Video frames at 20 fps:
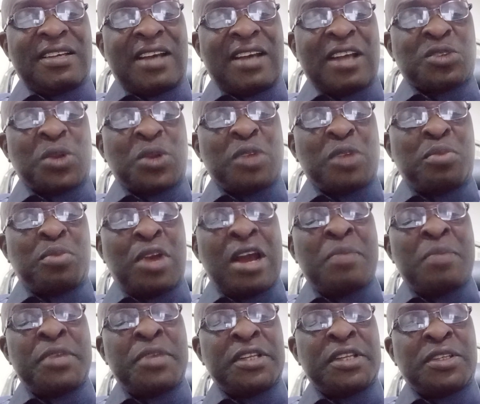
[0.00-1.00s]
Asiwaju
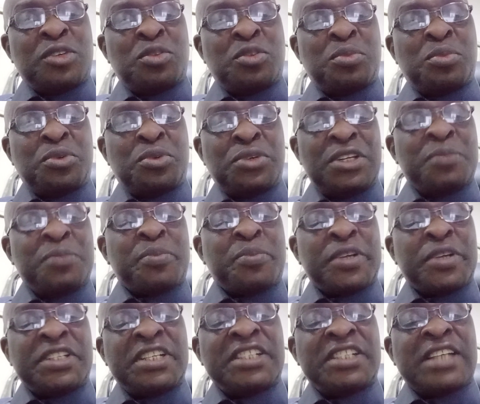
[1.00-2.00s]
Bola Ahmed Tinubu, the
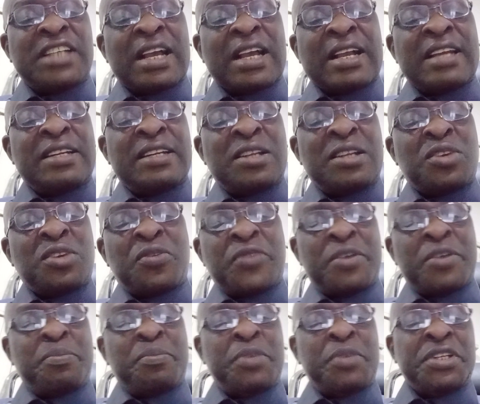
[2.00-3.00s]
presidential candidate of
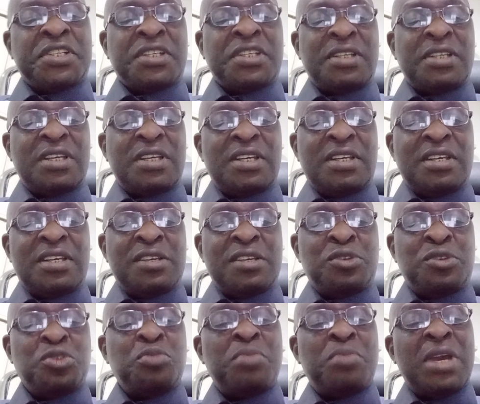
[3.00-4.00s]
APC,
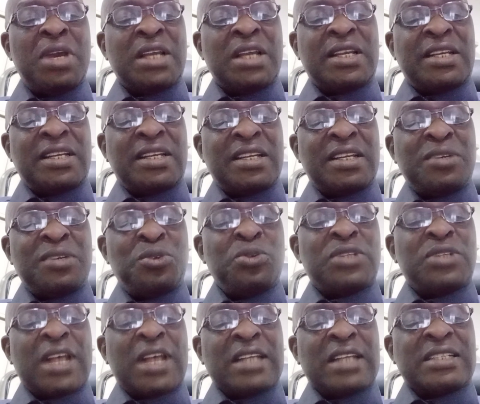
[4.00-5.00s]
should make
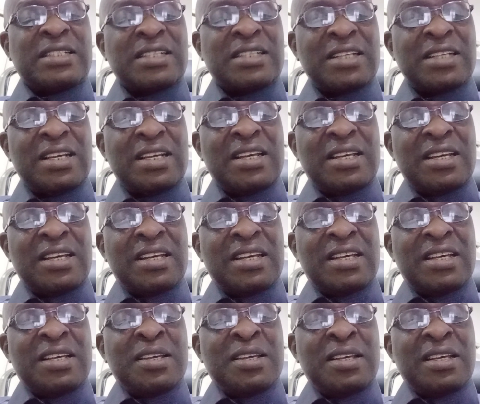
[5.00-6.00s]
users
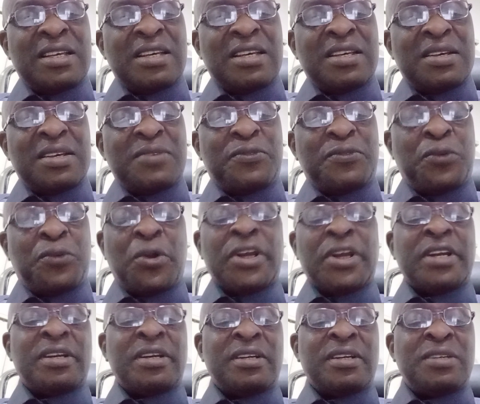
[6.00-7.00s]

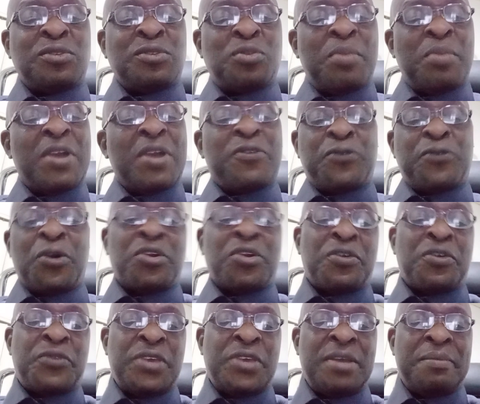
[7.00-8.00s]
fun, to make fun
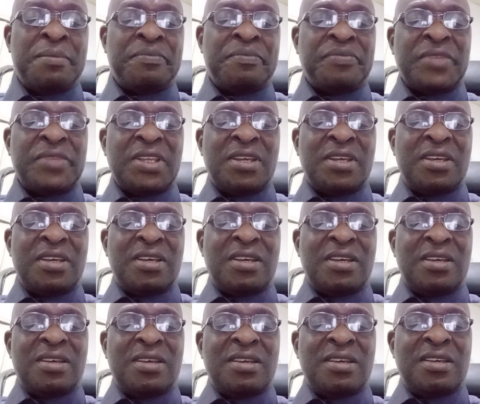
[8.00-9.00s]
of him.
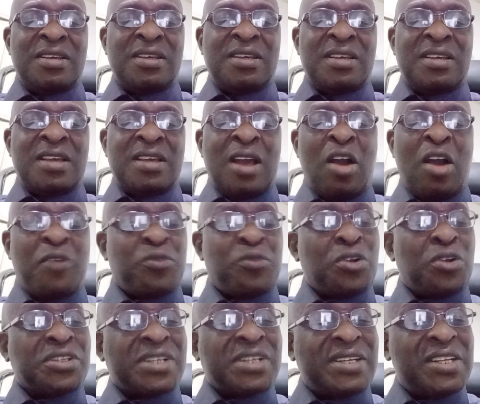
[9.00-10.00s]
Of
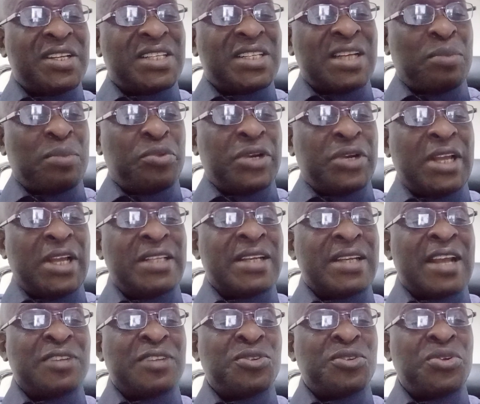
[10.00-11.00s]
course, reasonable
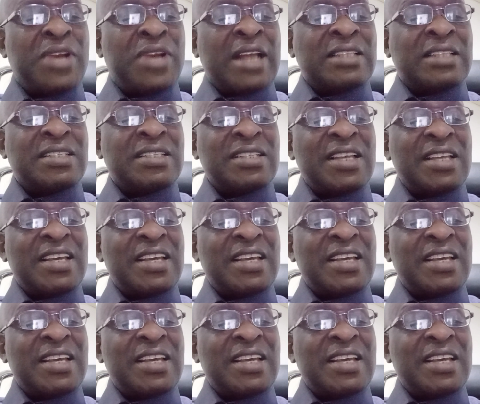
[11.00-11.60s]
Nigerians know that